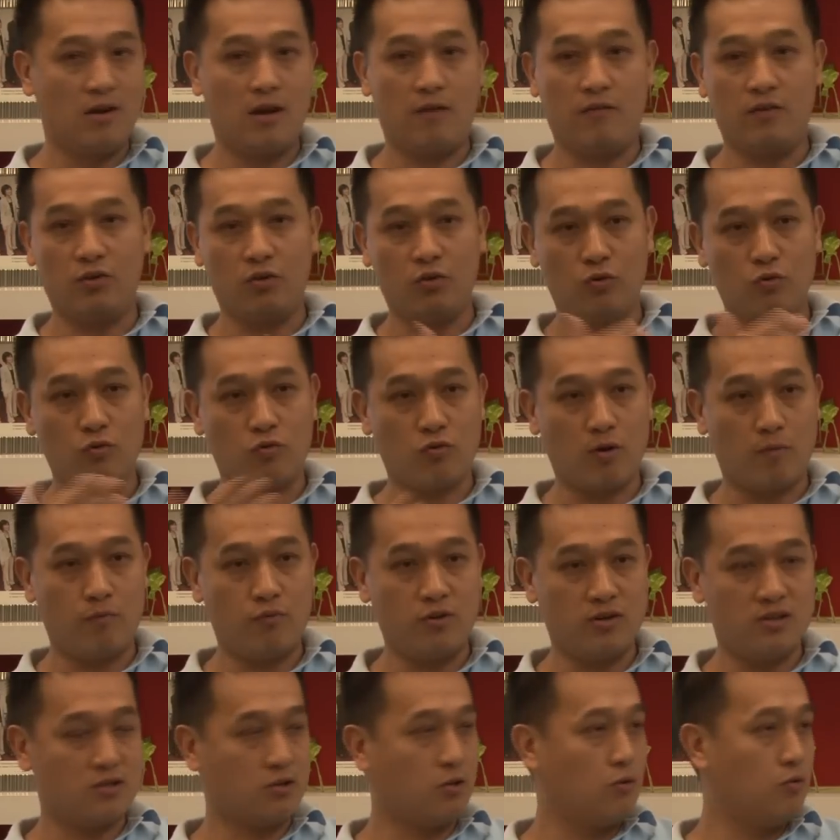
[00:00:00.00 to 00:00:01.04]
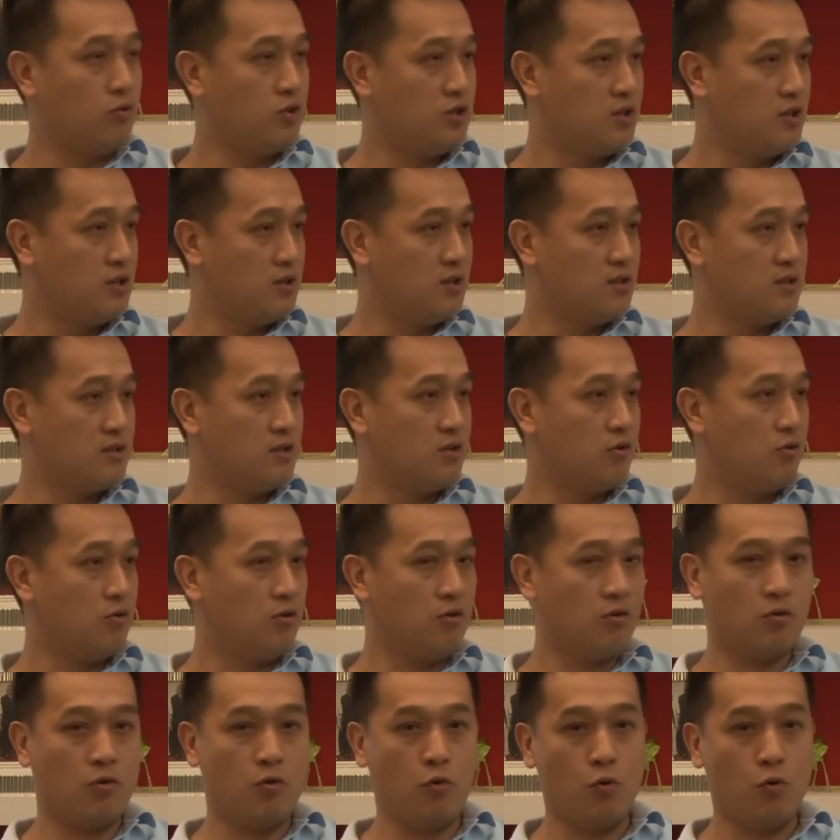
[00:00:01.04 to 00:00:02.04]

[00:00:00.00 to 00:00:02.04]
having to do corporate disclosures, you know,